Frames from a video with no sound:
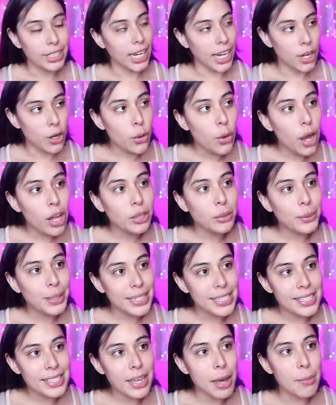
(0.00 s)
I know
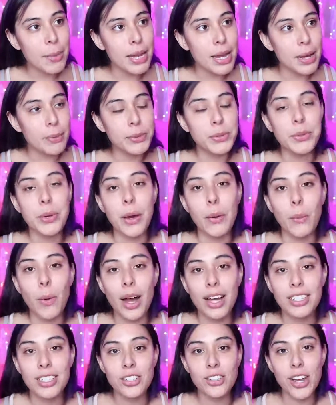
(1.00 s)
Halloween is coming up, so I
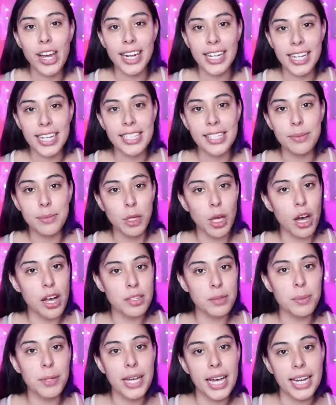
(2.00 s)
want to try to get some
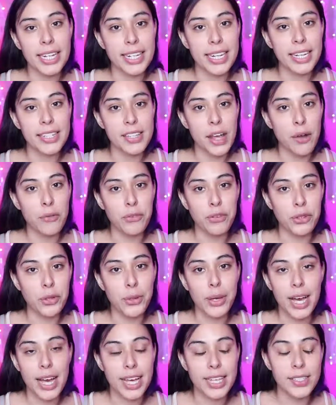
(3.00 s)
cosplay ideas out for
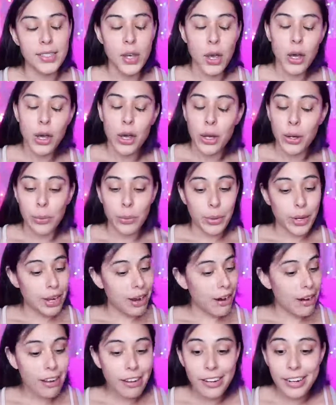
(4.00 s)
you guys.
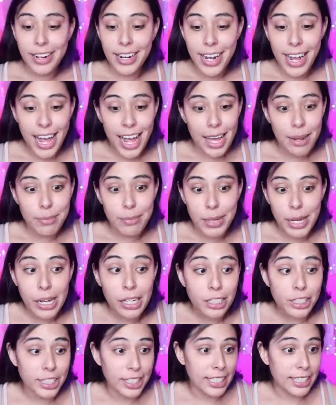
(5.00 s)
We already had
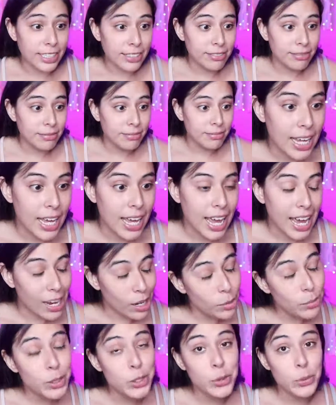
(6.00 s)
Baldy.
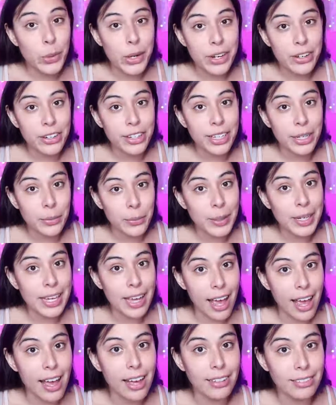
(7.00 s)
How much weirder can we
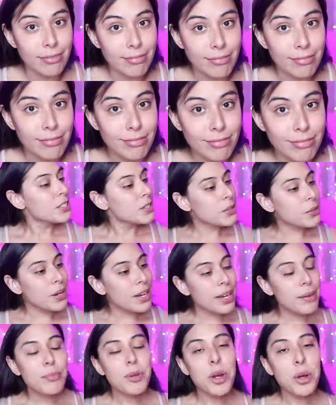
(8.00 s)
get? So
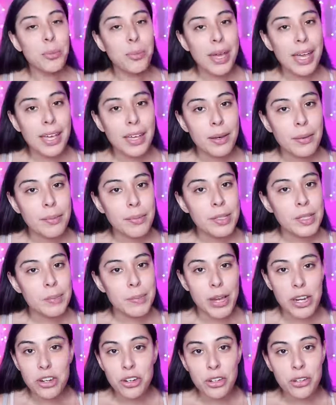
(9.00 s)
I'm no makeup
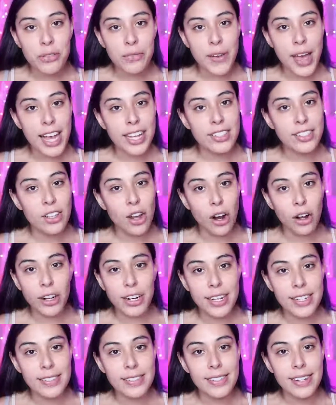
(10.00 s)
special effects
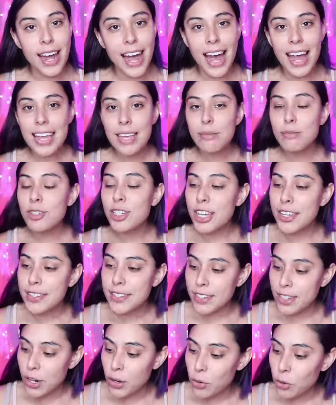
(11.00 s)
artist. I am
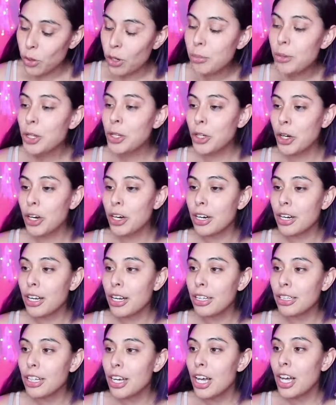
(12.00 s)
just a normal
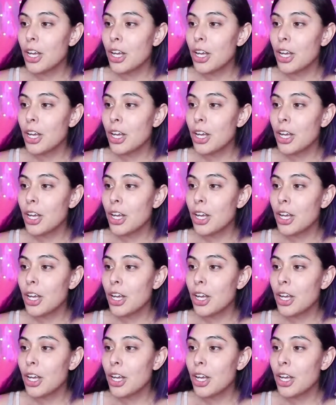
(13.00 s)
girl